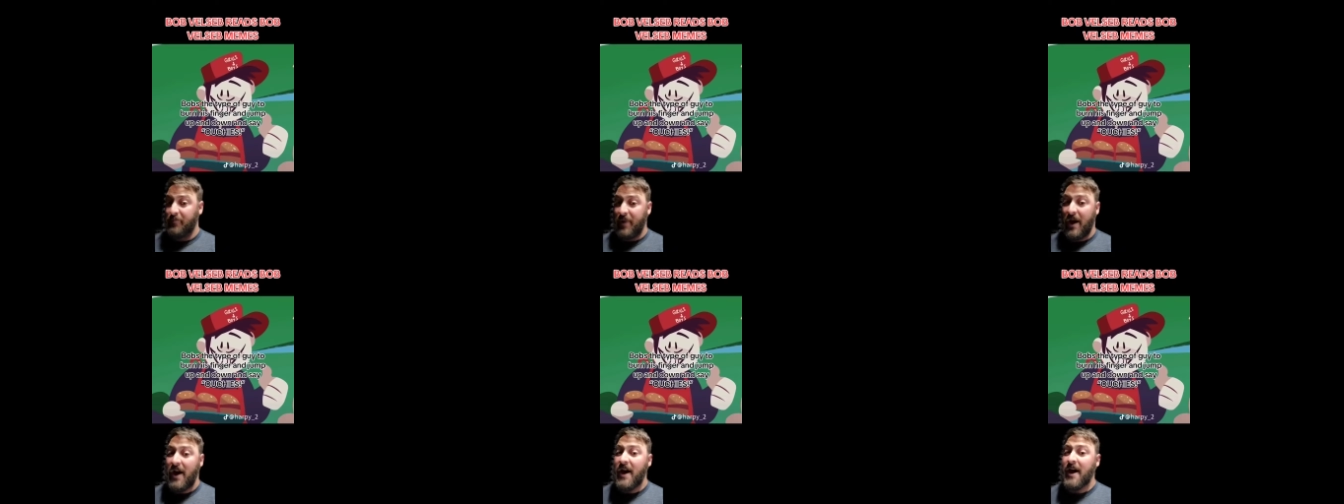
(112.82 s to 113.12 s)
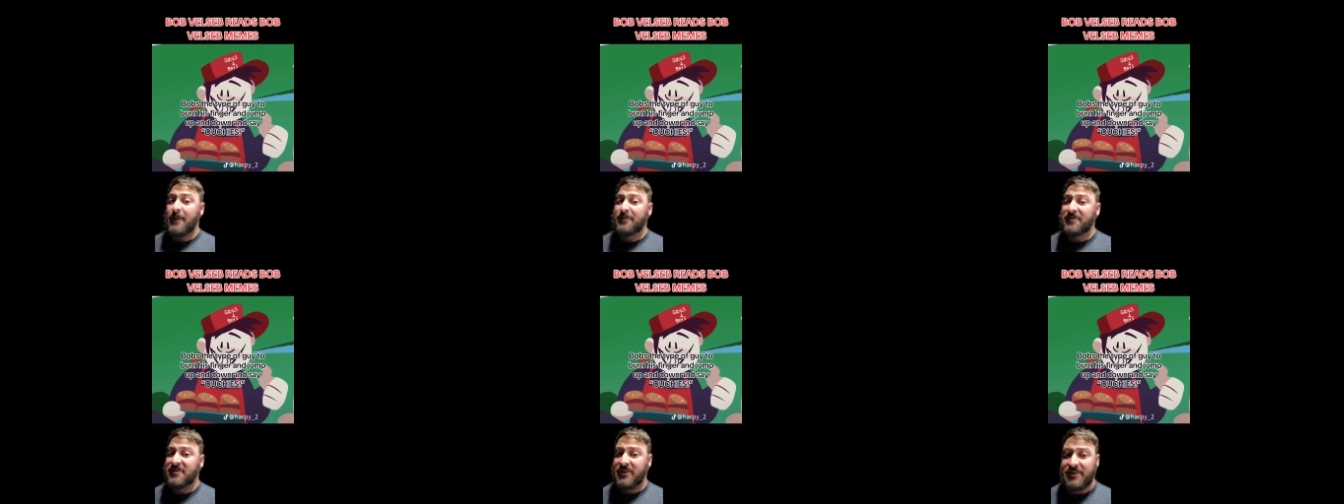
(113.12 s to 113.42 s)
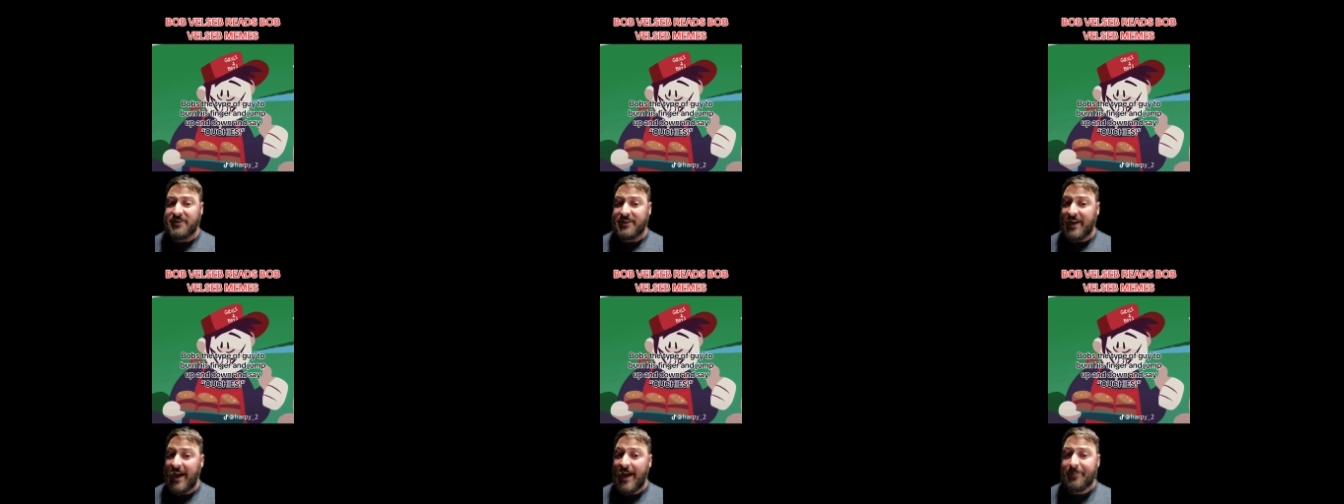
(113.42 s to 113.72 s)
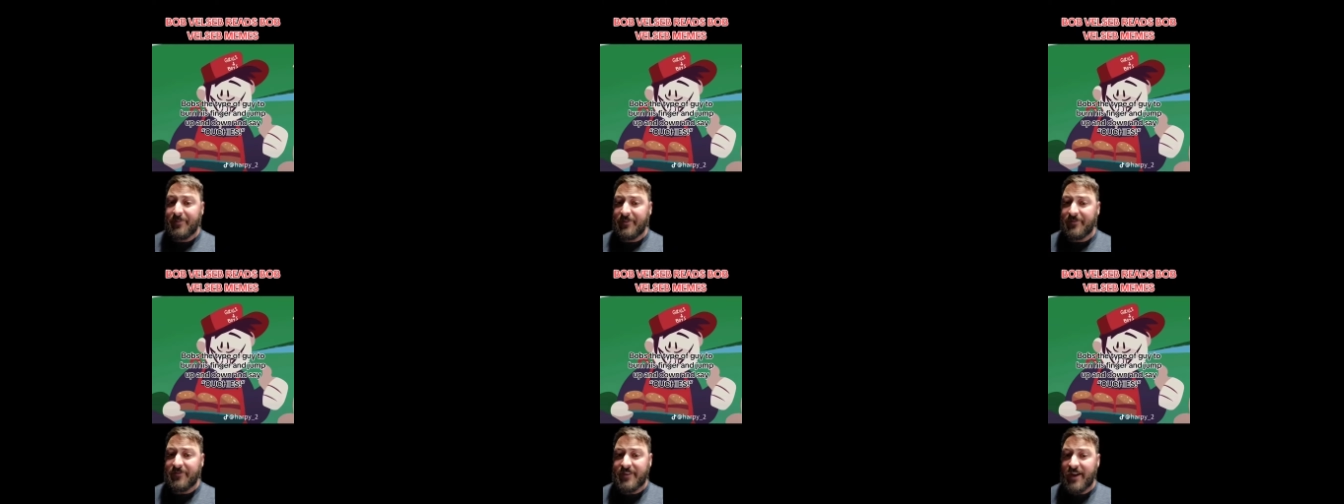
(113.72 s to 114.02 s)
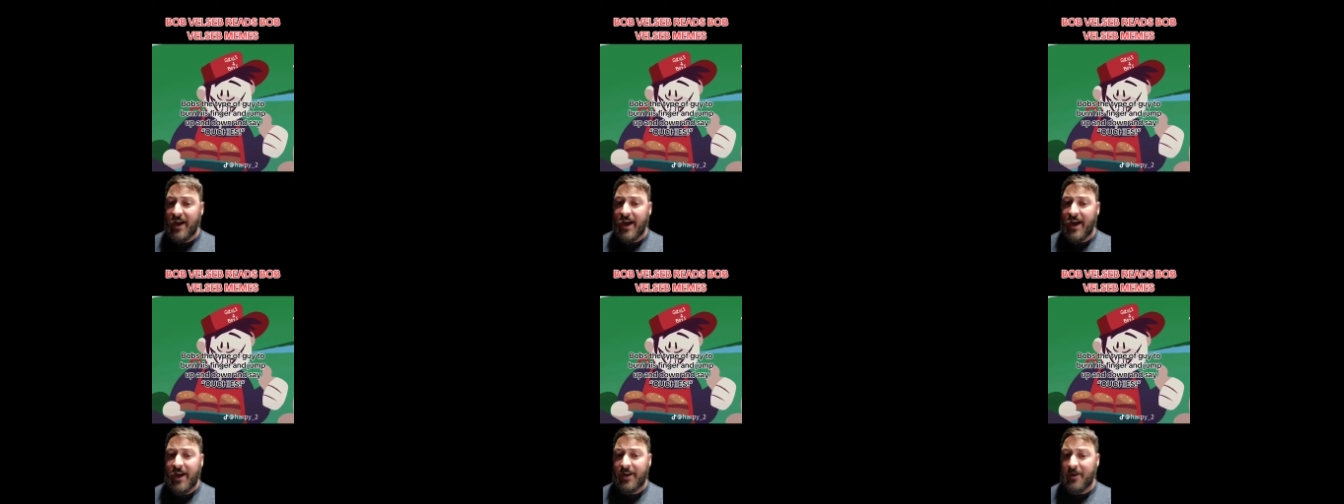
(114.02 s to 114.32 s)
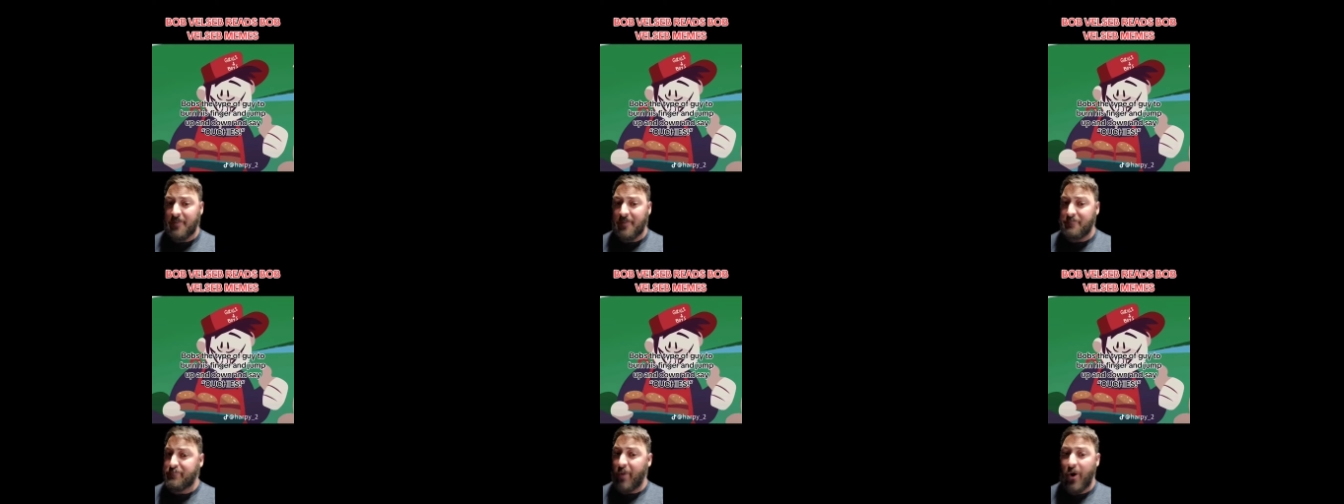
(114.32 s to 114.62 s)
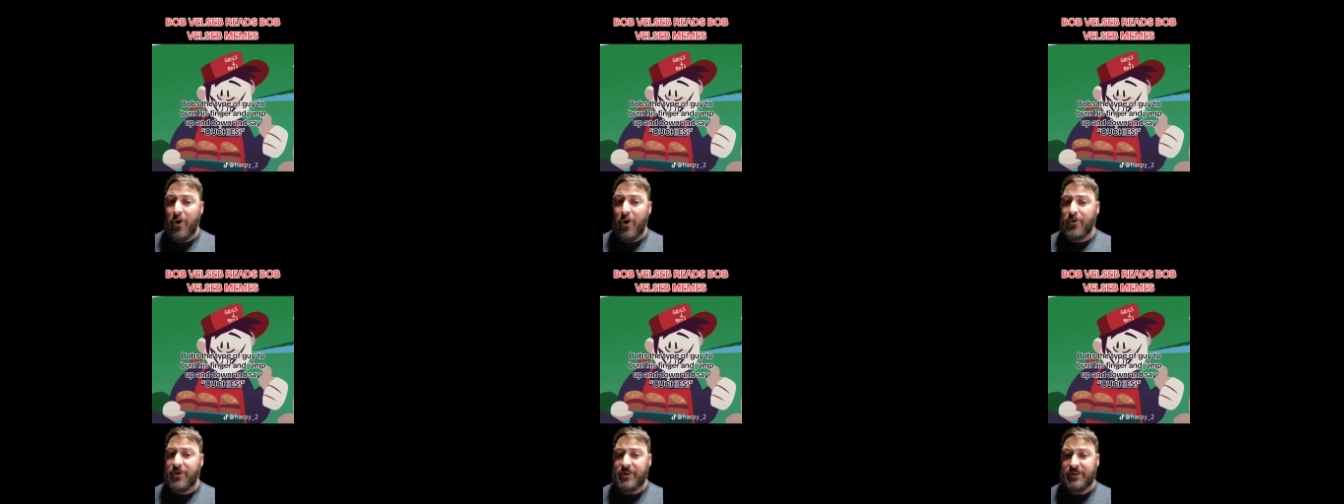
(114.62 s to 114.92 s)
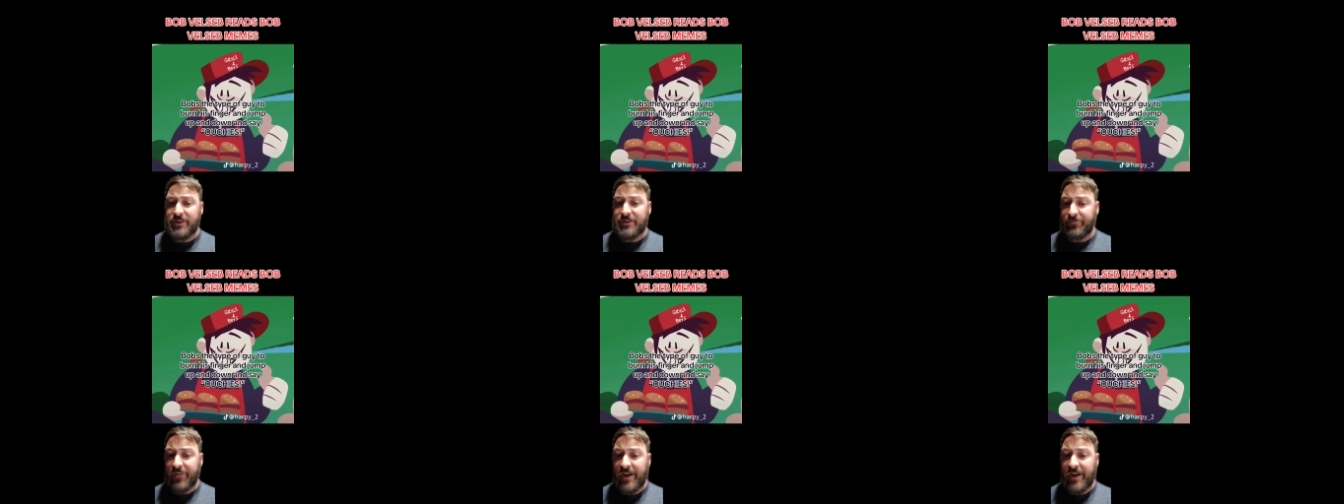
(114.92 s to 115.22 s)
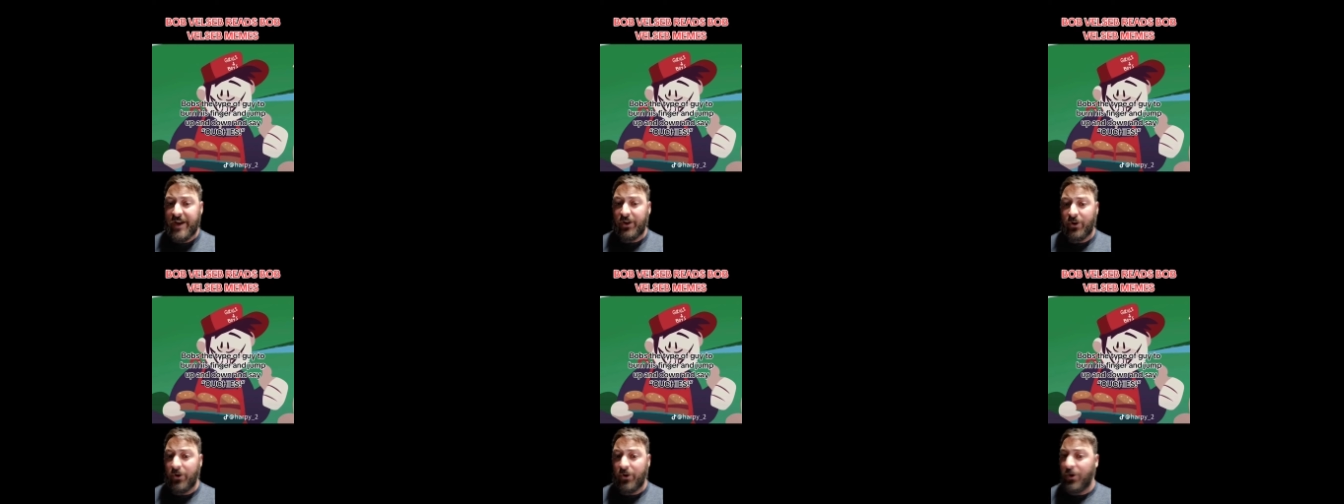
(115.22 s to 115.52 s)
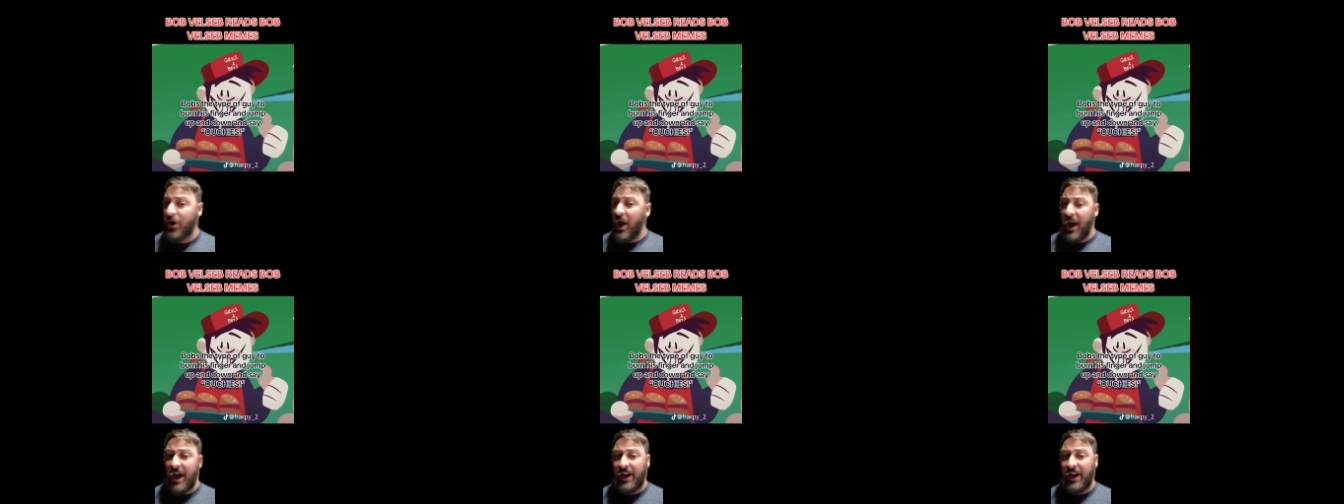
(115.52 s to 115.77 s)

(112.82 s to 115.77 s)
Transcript: Bob's the type of guy to burn his finger